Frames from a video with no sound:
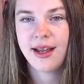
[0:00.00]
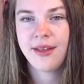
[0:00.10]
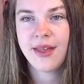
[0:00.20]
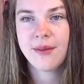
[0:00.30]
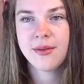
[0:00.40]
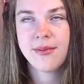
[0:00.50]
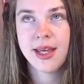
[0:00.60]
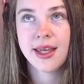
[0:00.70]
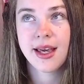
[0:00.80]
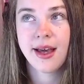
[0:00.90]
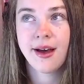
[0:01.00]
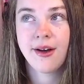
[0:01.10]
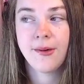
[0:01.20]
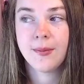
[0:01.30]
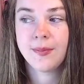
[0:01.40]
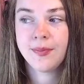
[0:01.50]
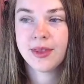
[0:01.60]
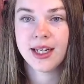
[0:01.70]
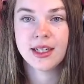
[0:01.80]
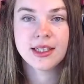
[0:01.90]
and that will make our
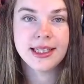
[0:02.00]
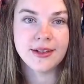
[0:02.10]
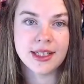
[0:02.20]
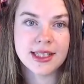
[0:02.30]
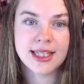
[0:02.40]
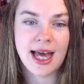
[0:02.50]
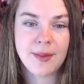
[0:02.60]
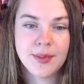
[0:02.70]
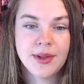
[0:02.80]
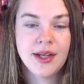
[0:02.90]
like clearance gap.